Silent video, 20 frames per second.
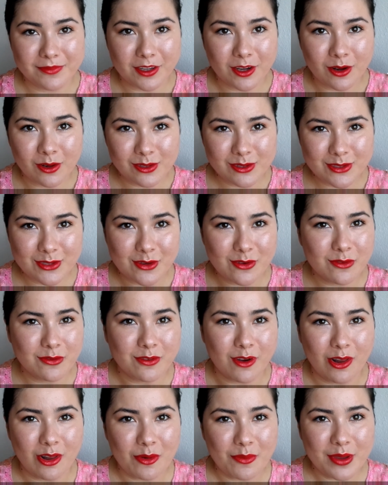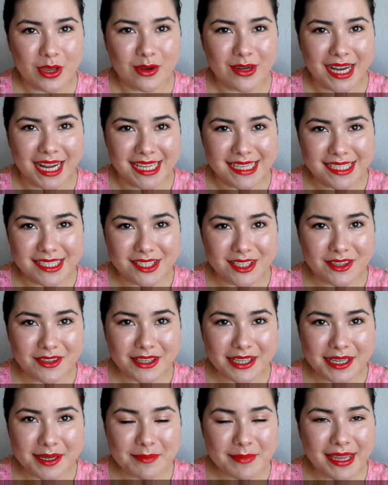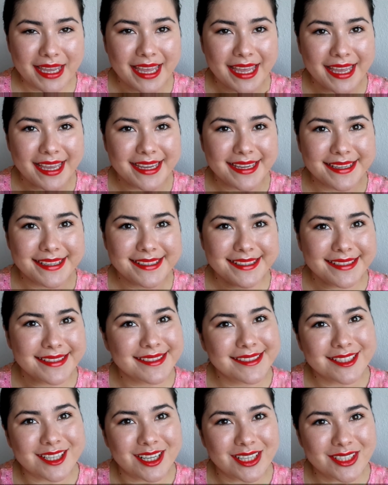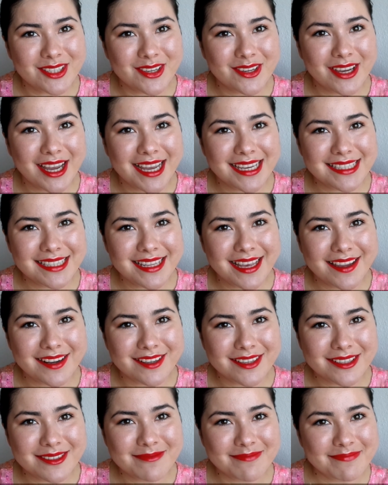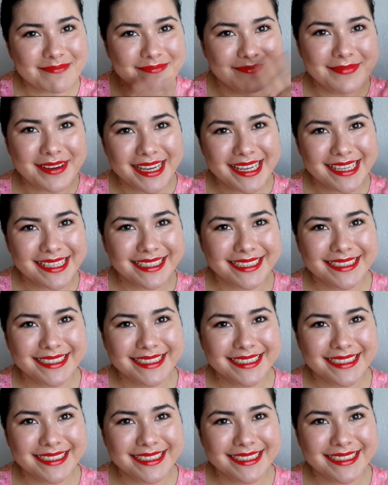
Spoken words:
Also follow me on Instagram, and talk to you guys later. Bye.